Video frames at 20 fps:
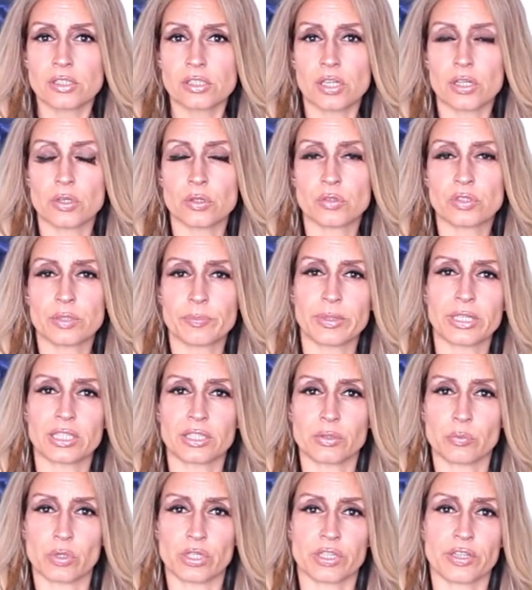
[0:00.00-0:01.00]
So
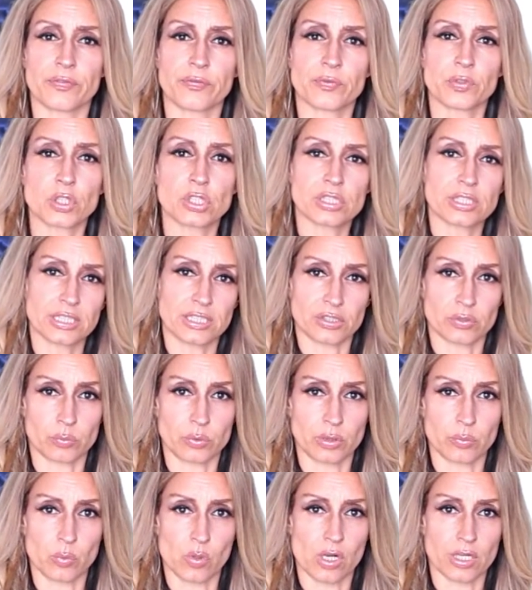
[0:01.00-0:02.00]
typically one of the first things
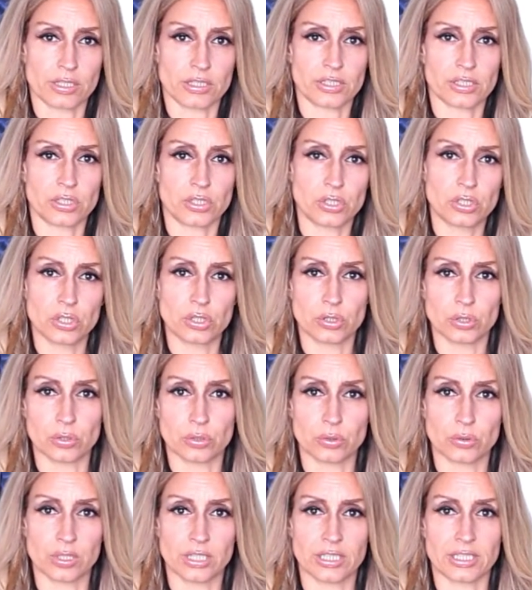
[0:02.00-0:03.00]
we want to
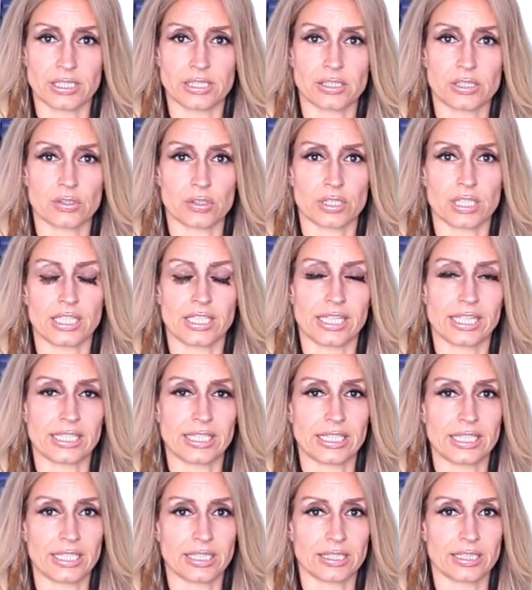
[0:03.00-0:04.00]
do is looking at
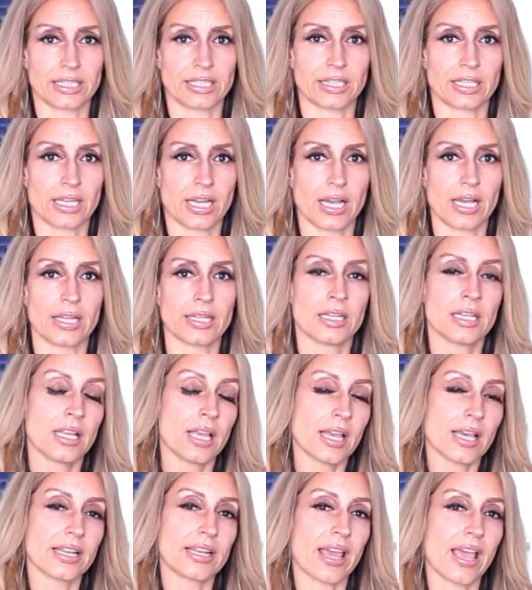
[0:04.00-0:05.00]
healing the gut,
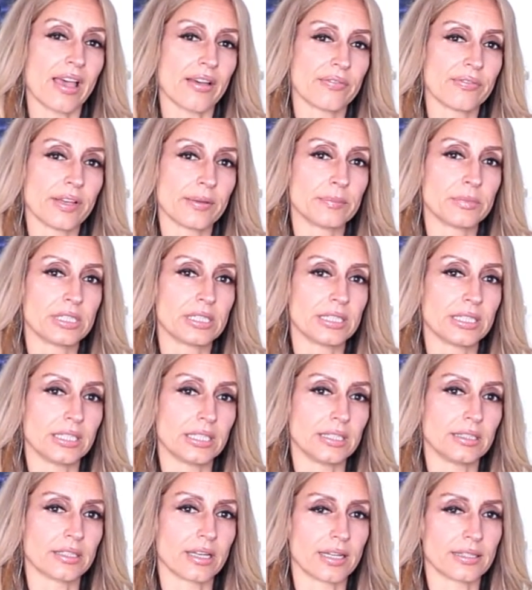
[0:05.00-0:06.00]
and
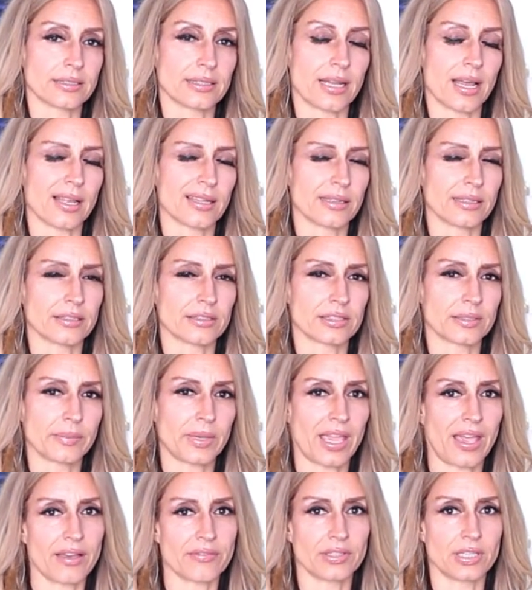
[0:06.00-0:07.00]
FMT does that, and there's
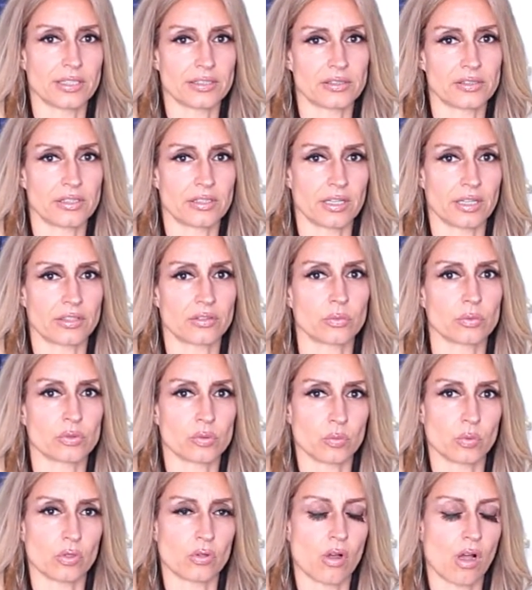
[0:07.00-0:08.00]
some caveats to this
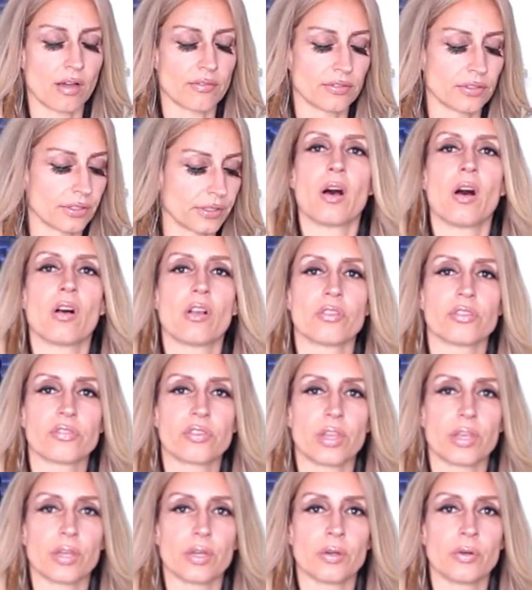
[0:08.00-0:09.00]
which we'll cover.
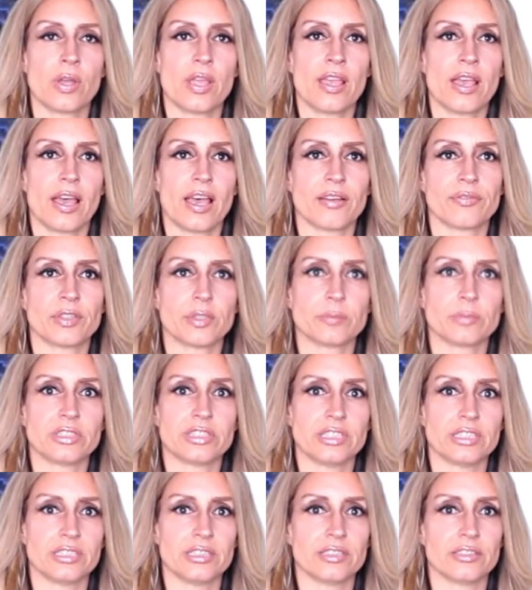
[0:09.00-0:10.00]
Also,
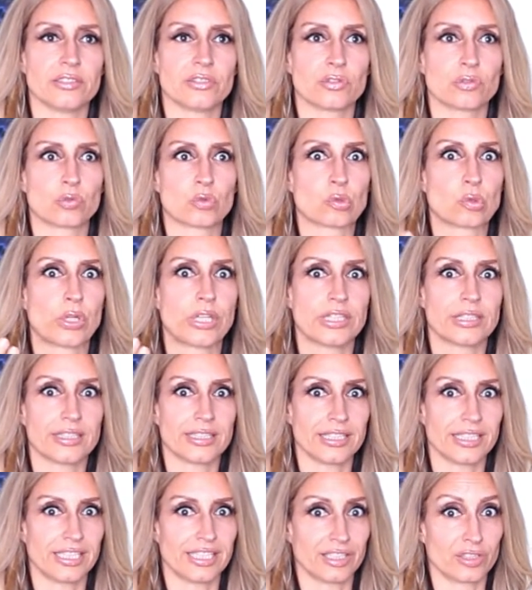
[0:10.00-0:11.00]
FMTs
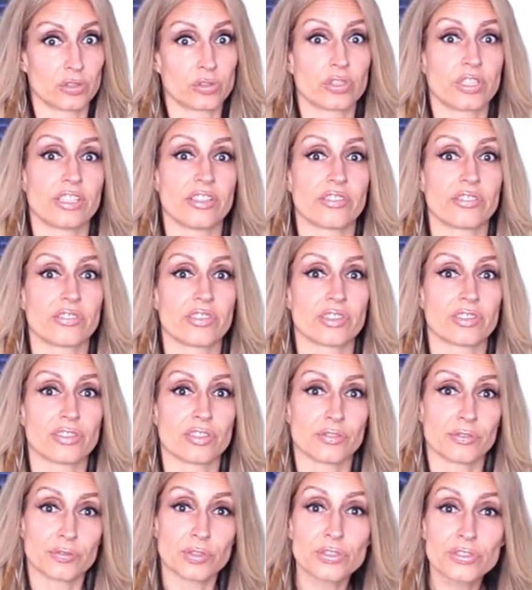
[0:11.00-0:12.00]
greatly increase the
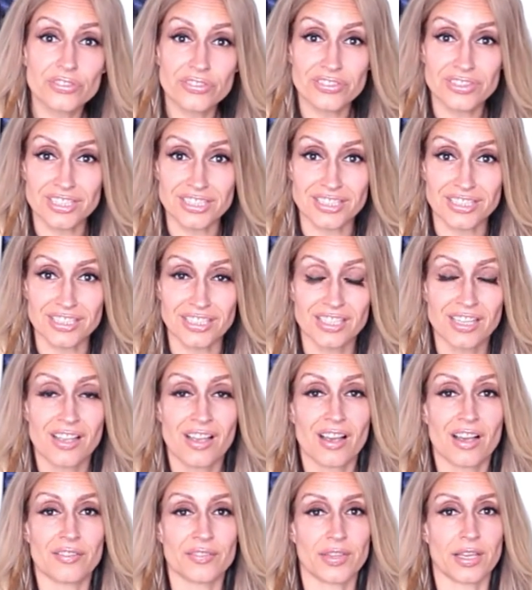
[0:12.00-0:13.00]
diversity
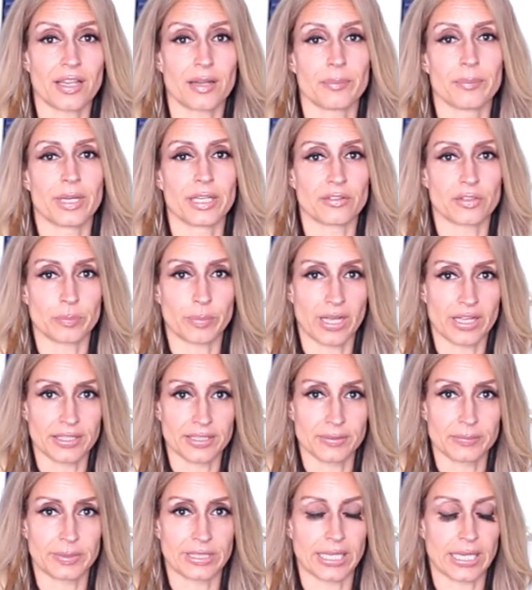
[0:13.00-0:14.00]
of the gut
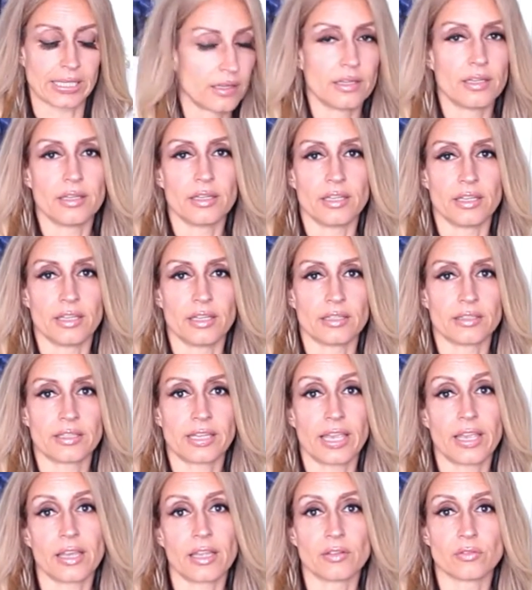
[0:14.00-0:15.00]
microbiome. It
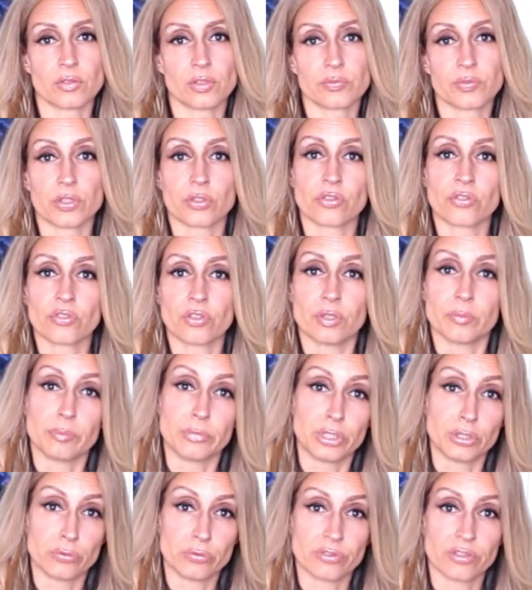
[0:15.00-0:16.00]
can reverse
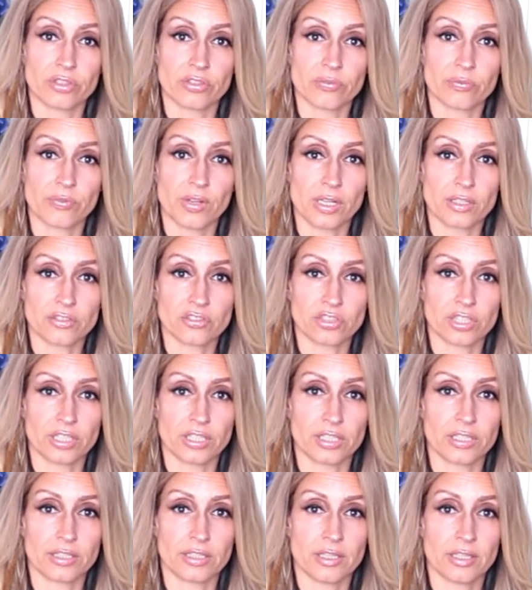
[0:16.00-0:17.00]
immune
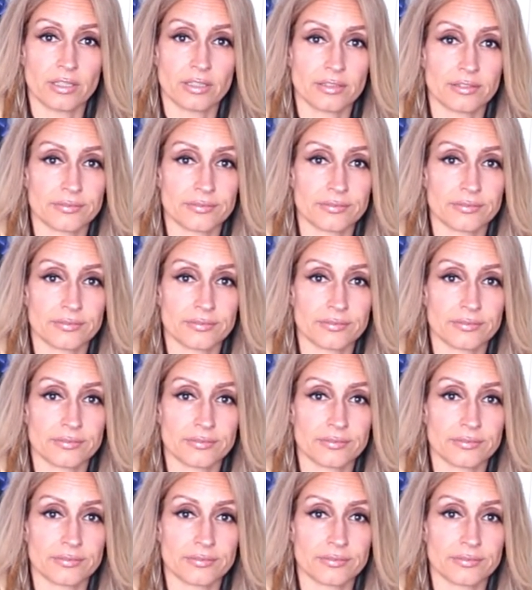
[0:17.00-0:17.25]
dysfunction.